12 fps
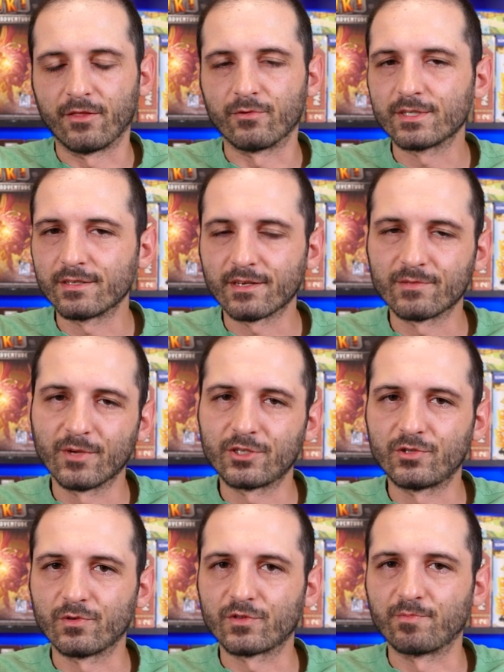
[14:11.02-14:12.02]
and there isn't as
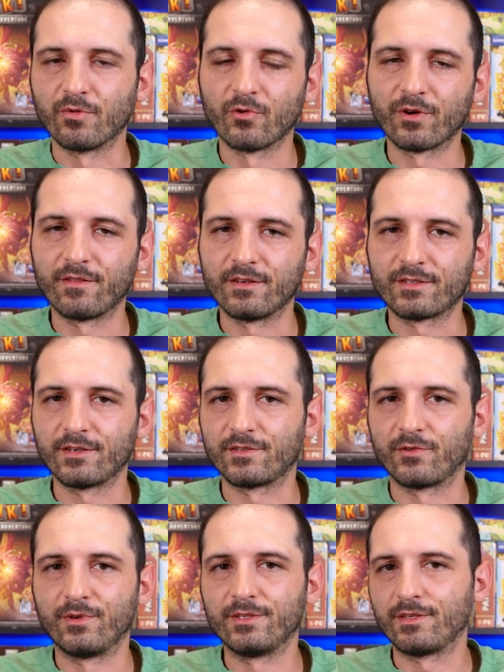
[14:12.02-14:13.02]
much to explore in this
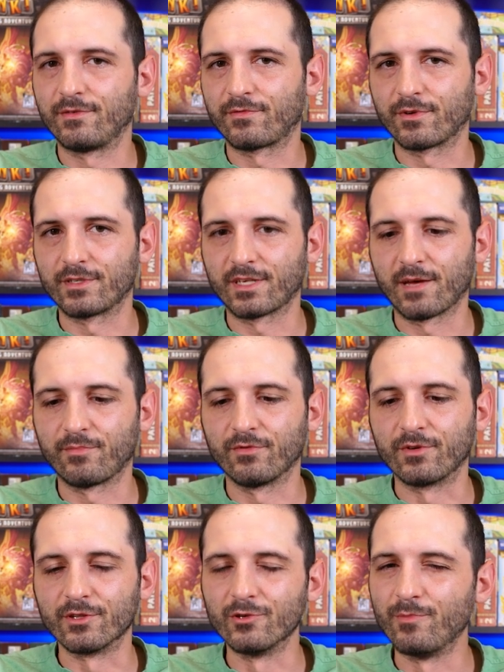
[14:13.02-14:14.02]
as there is in, for
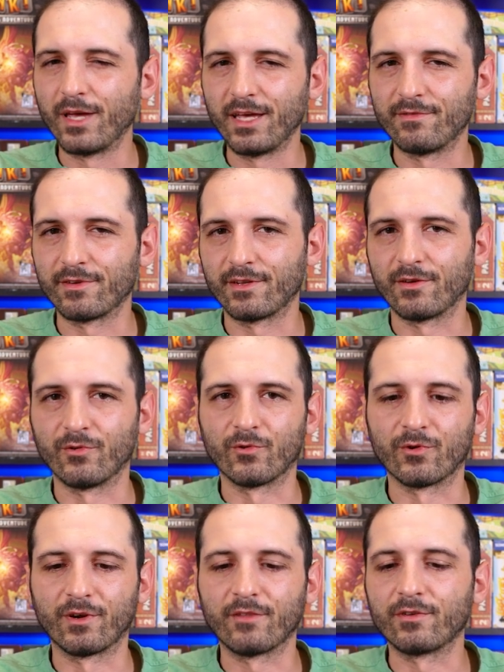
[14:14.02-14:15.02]
example, Gloomhaven
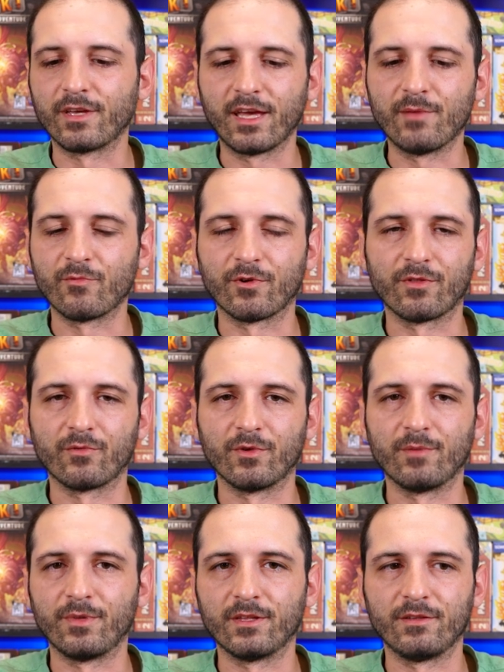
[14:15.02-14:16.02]
or another game where there
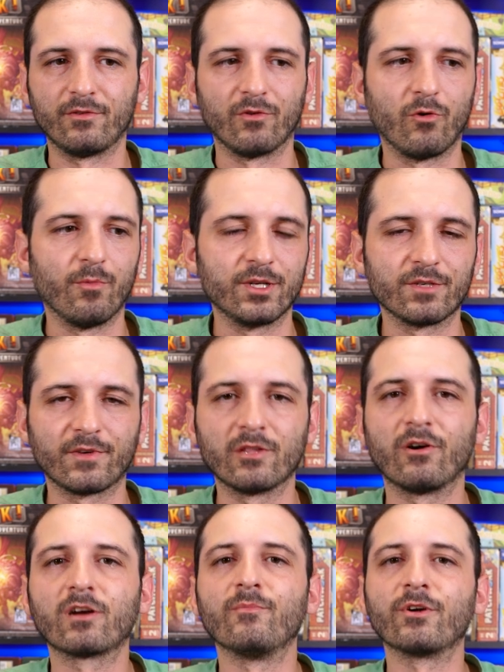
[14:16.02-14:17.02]
would have been, you know, a whole bunch of
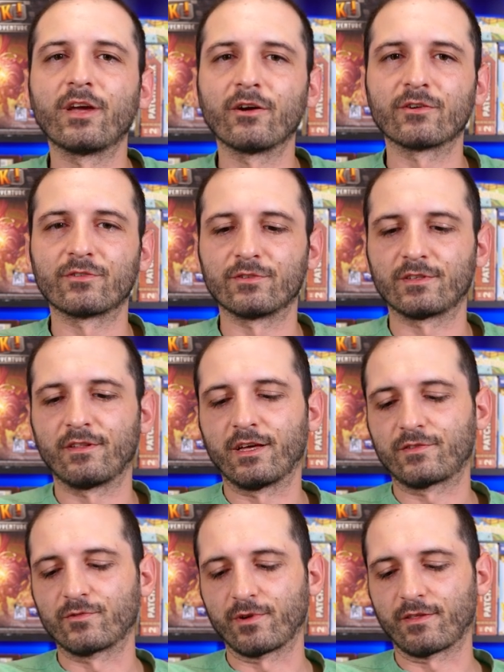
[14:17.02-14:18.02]
unlockable characters and
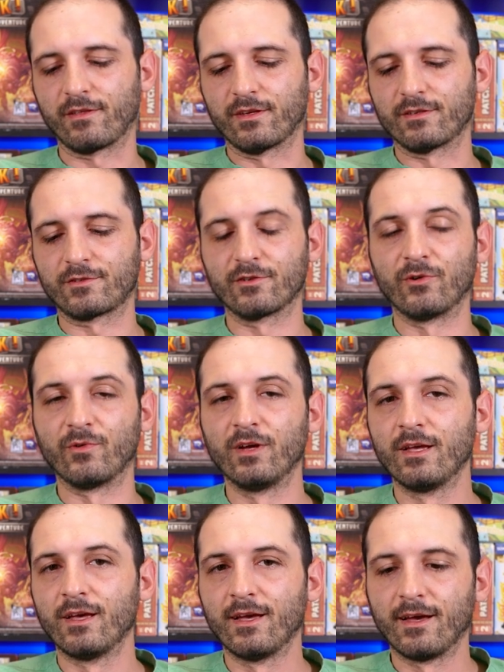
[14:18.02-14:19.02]
that sort of thing. So,
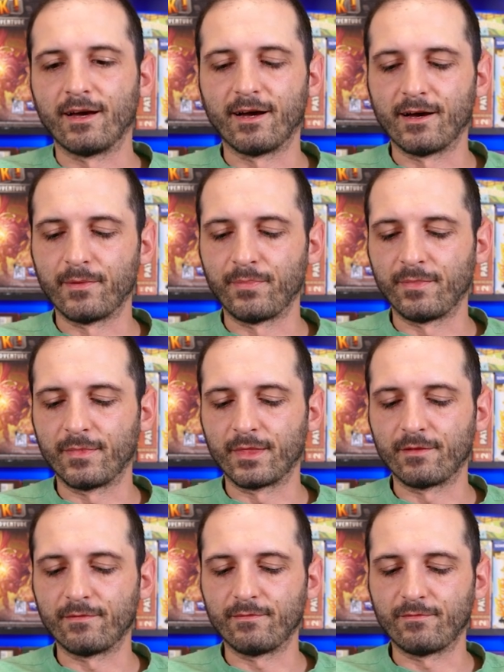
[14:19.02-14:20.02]

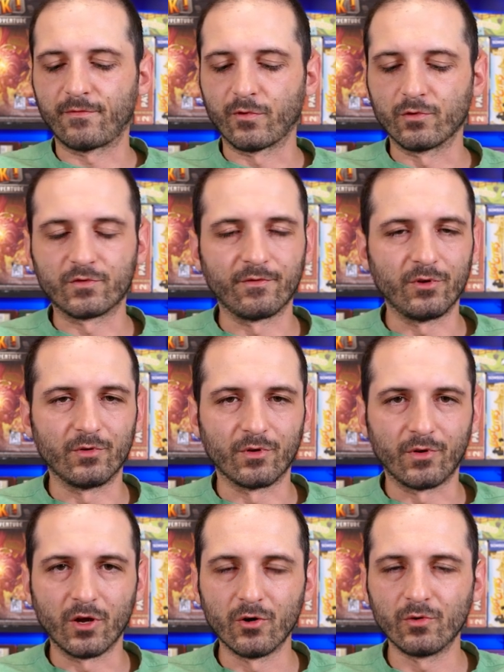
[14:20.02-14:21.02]
um, for those of you who
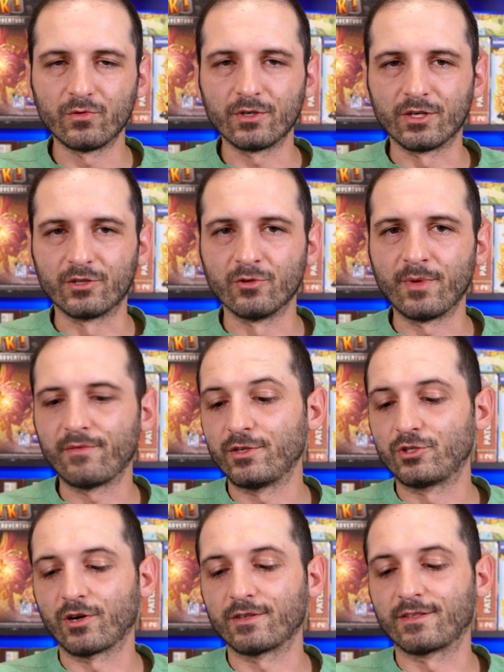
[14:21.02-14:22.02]
don't know,
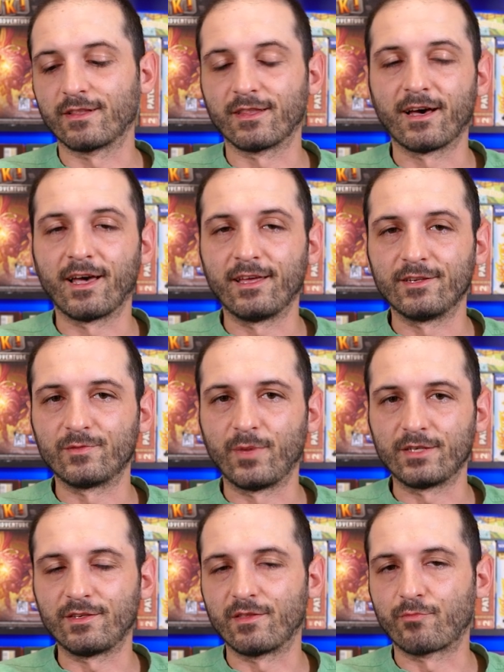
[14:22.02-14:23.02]
Gloomhaven Jaws the Lion is
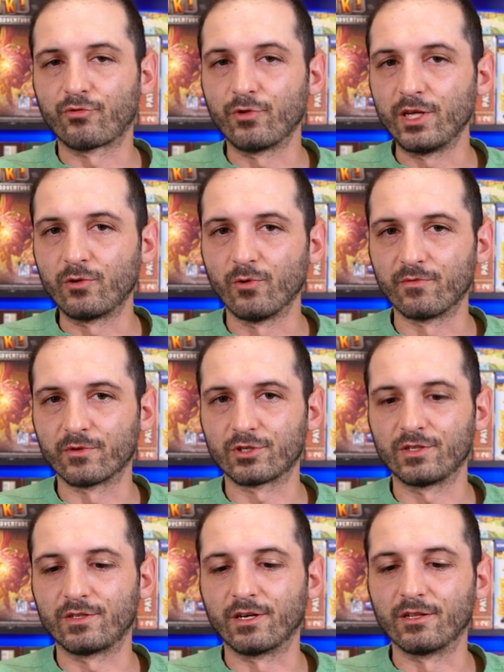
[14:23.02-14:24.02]
basically the prequel
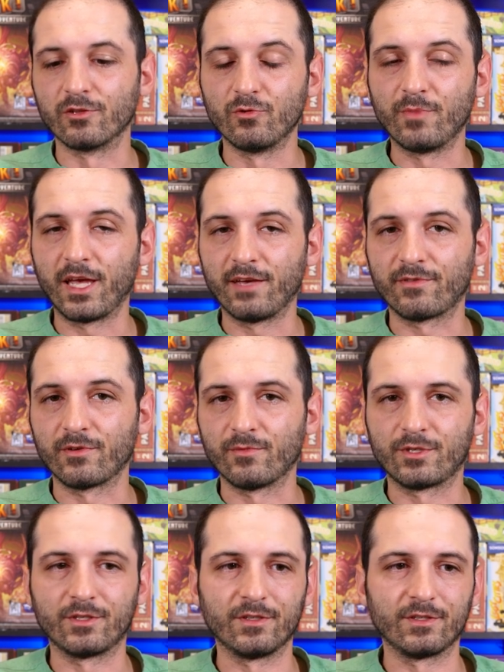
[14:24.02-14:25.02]
version to Gloomhaven,
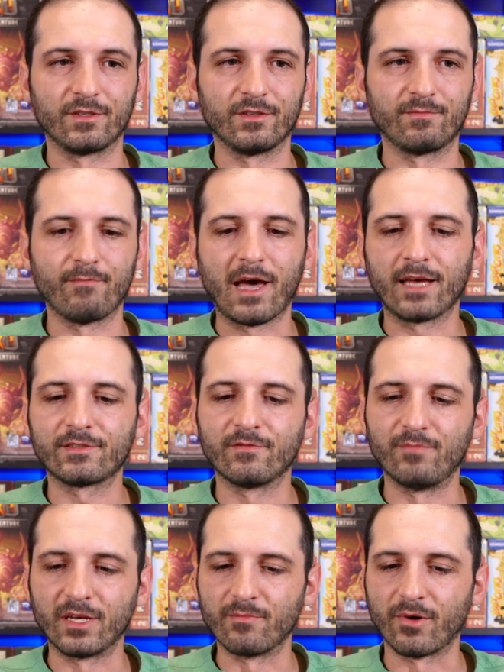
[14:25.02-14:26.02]
which is this
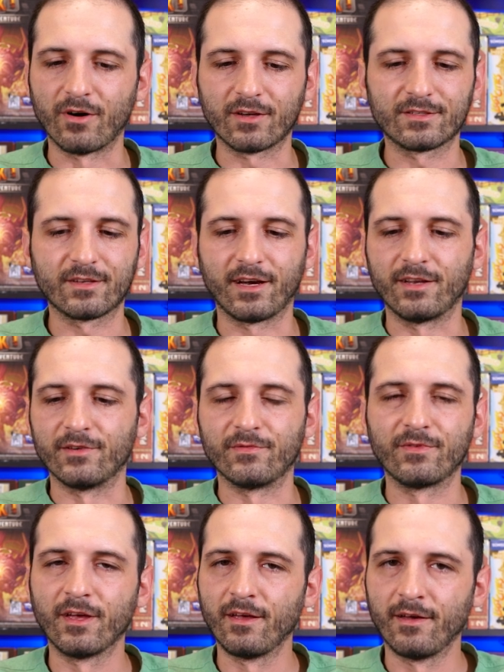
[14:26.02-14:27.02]
massive big box kind
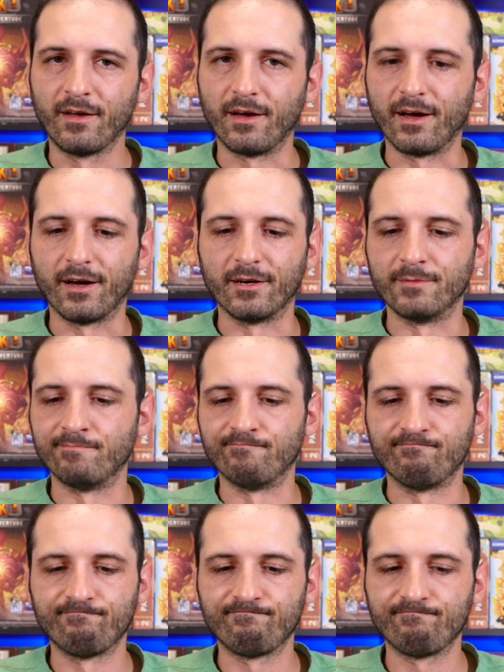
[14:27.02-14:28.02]
of
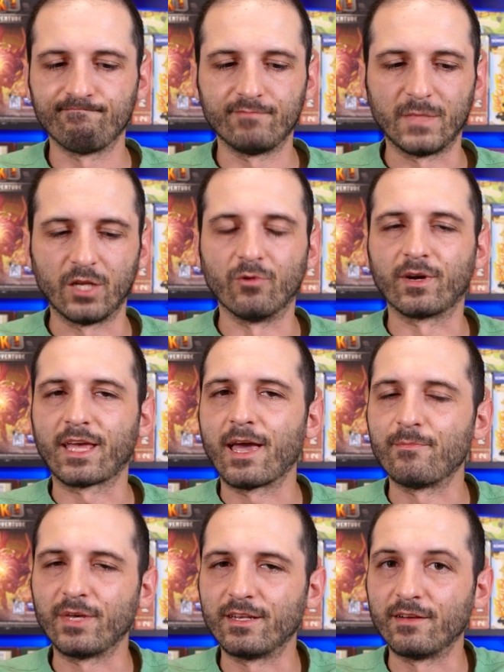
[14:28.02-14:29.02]
um, you know, a
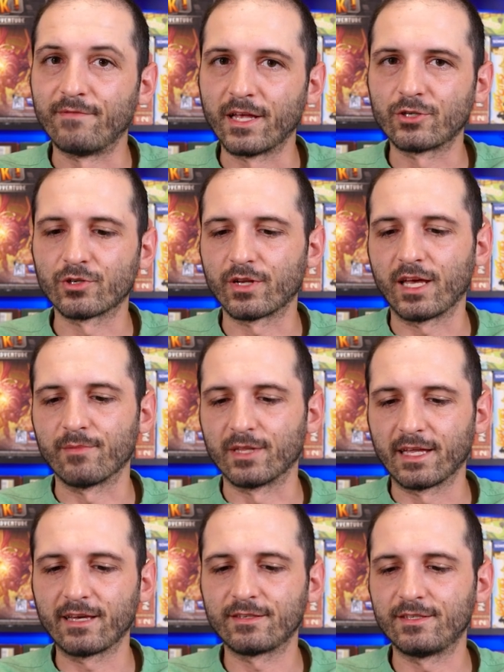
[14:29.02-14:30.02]
campaign adventure game,
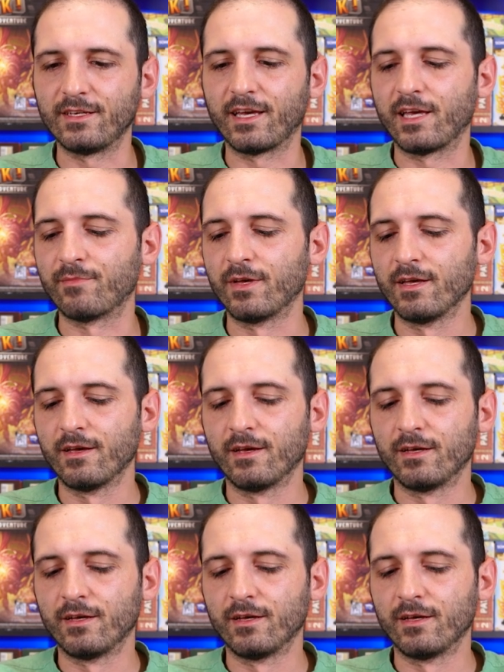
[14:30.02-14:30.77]
a legacy game.